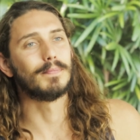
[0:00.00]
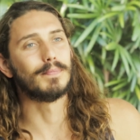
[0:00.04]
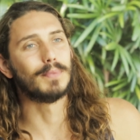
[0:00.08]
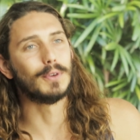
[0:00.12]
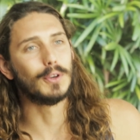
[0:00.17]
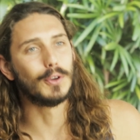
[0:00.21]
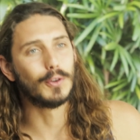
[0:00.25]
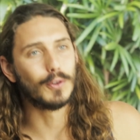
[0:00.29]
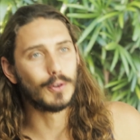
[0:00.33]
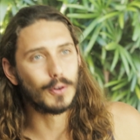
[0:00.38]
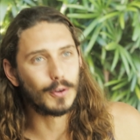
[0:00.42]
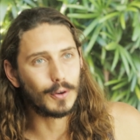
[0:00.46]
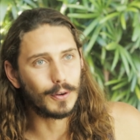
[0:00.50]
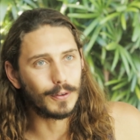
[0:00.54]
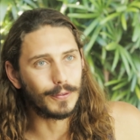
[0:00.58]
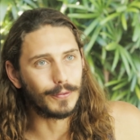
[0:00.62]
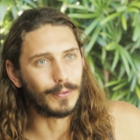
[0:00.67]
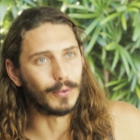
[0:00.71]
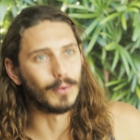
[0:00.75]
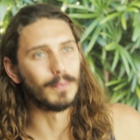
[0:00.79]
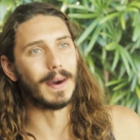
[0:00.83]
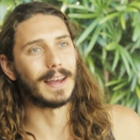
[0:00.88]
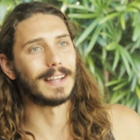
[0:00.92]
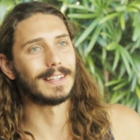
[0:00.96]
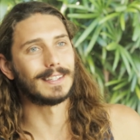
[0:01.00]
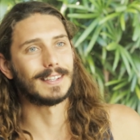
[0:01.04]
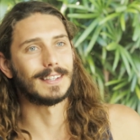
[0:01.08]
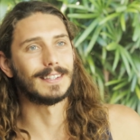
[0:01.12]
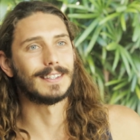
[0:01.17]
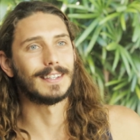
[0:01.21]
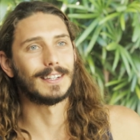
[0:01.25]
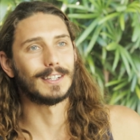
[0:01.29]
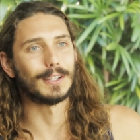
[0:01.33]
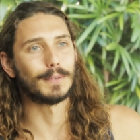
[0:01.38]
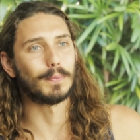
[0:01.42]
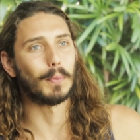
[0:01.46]
beautiful medicines
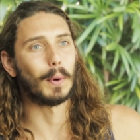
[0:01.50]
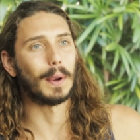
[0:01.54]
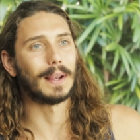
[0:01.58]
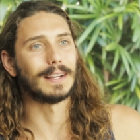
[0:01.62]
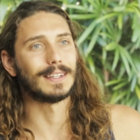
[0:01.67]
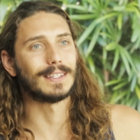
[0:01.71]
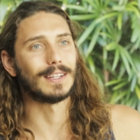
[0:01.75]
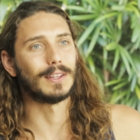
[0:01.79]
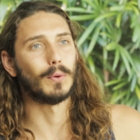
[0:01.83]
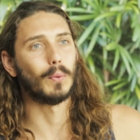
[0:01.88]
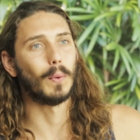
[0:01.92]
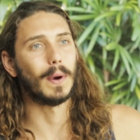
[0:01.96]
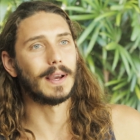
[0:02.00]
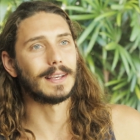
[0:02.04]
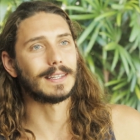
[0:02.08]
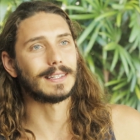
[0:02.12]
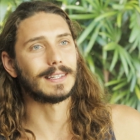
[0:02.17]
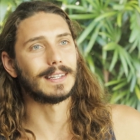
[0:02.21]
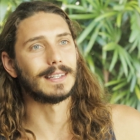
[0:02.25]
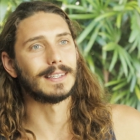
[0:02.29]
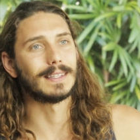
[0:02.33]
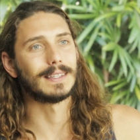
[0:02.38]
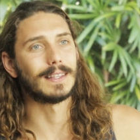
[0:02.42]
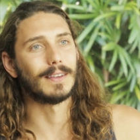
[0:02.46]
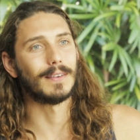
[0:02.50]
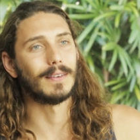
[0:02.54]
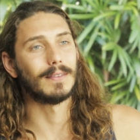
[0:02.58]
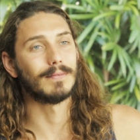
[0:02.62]
that it's bringing to the West is